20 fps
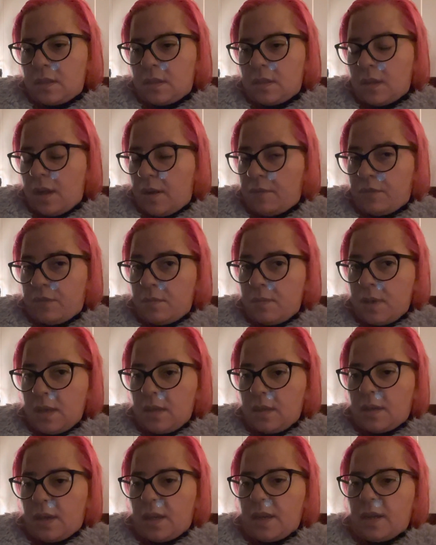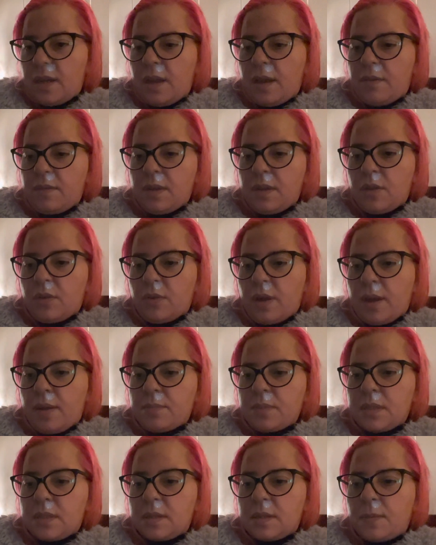Not for me. I didn't have any
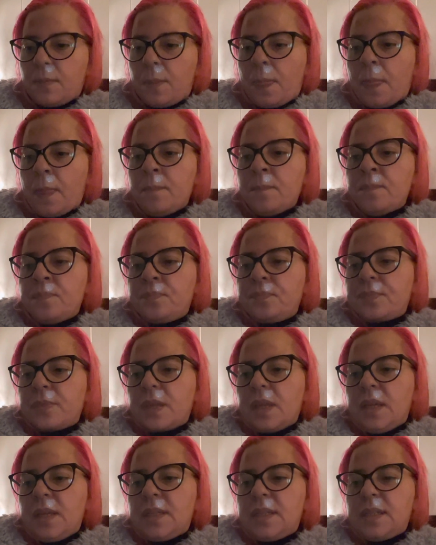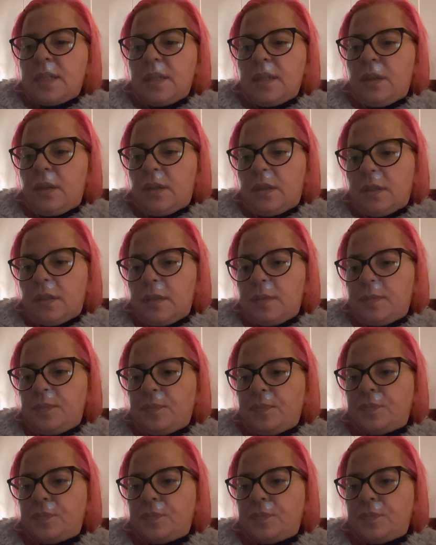cramps. It didn't hurt.